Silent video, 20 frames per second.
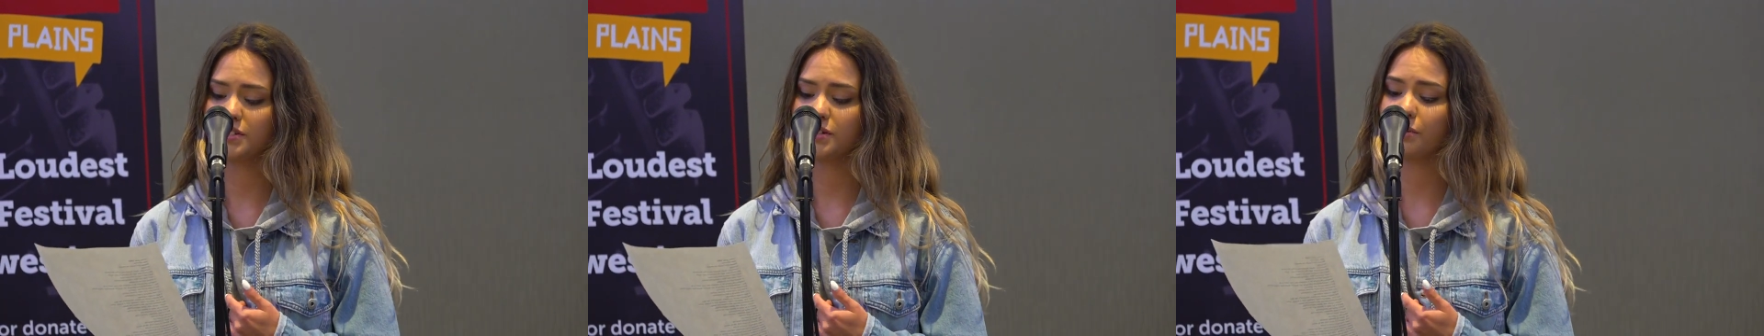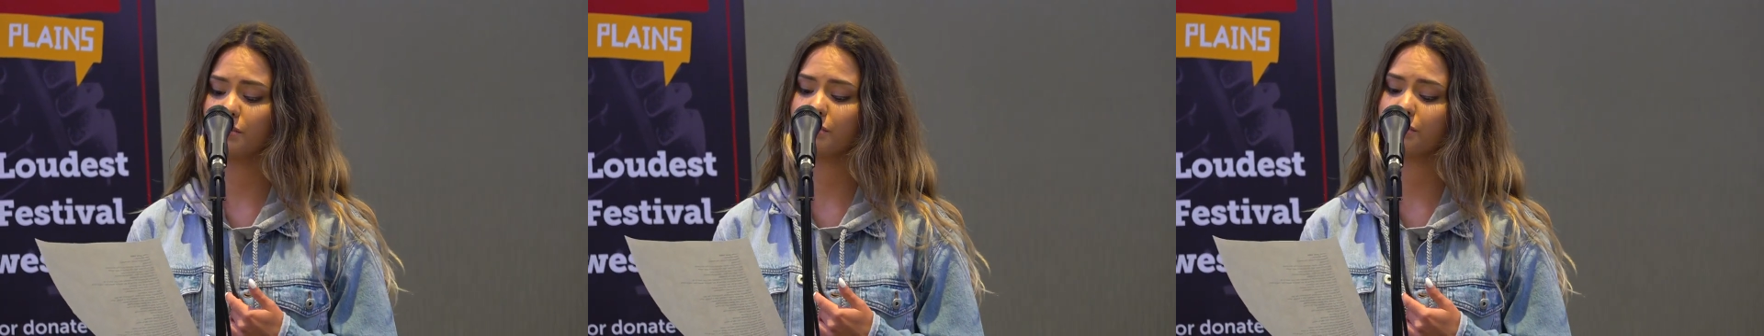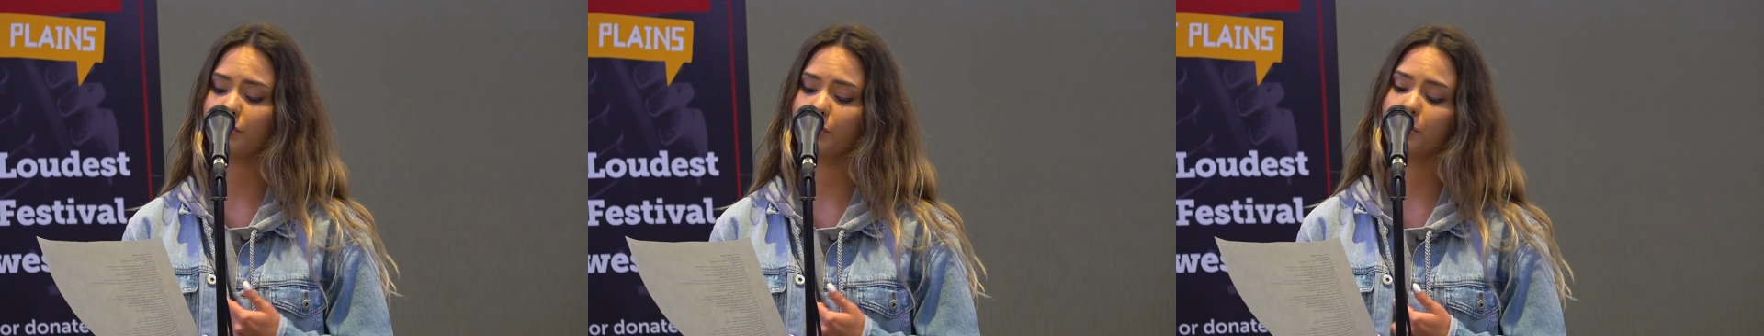
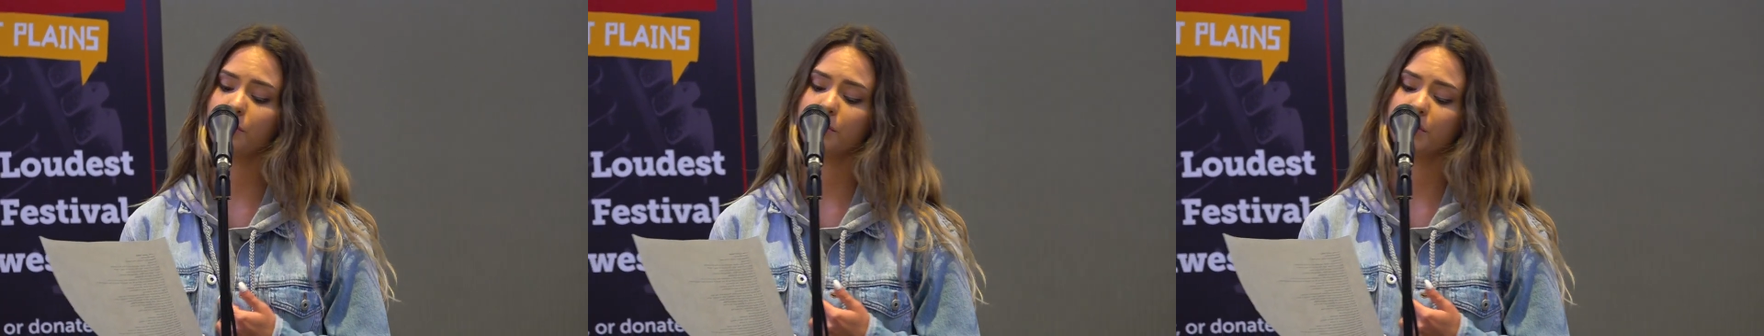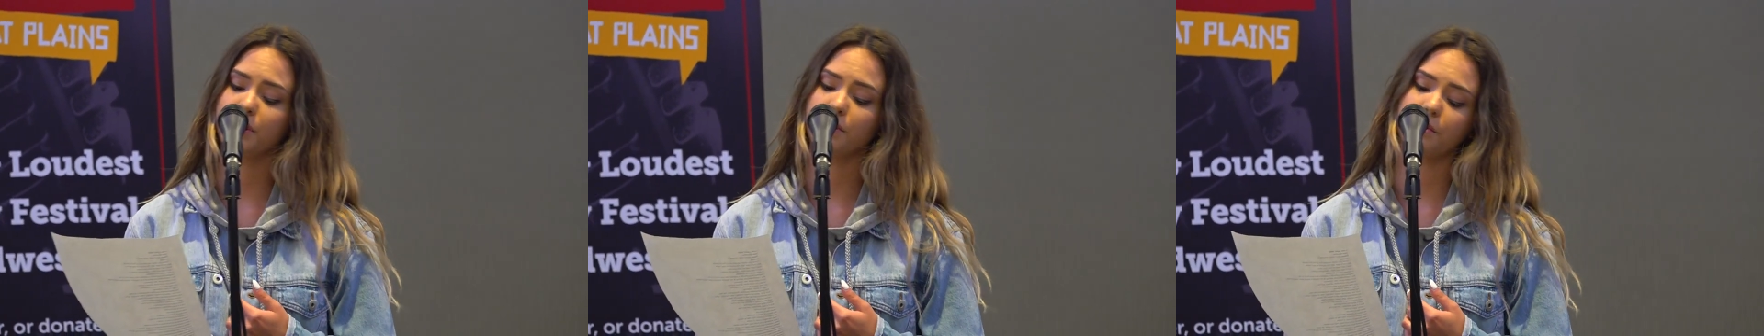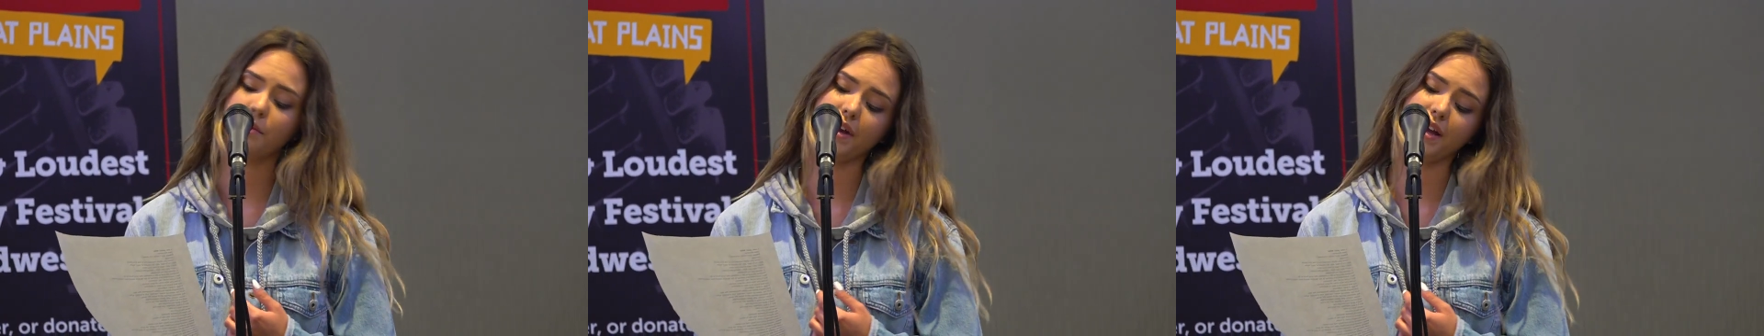don't throw
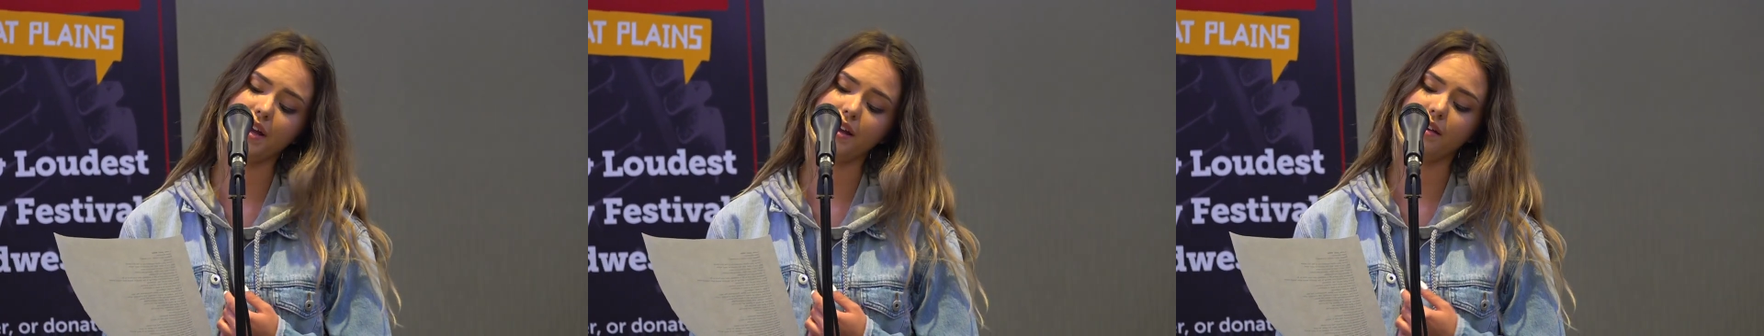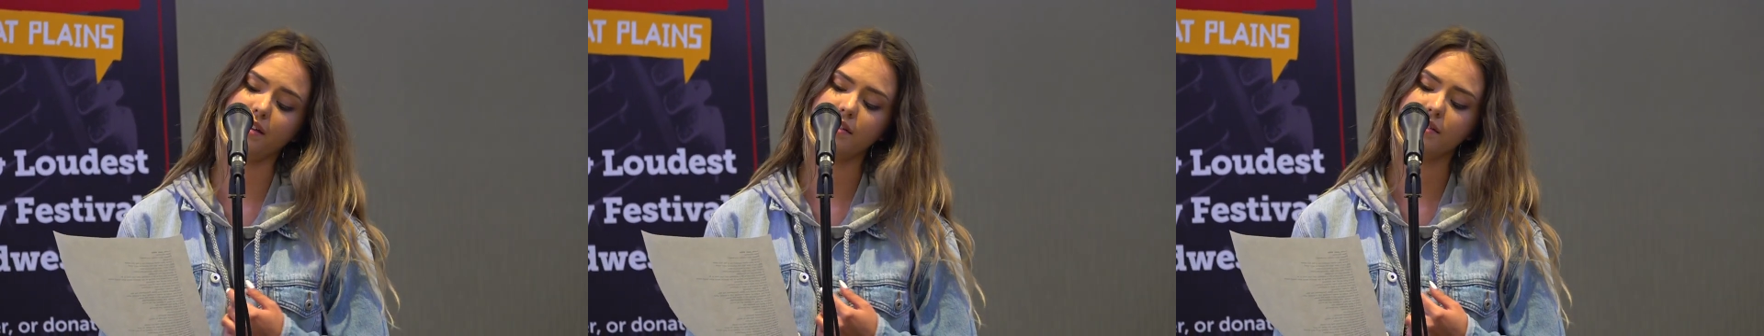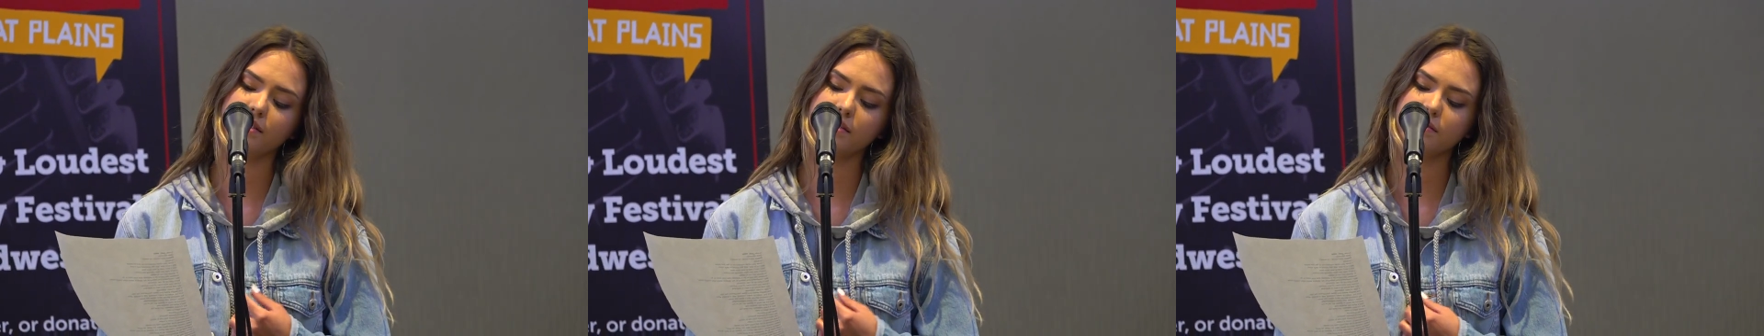me away.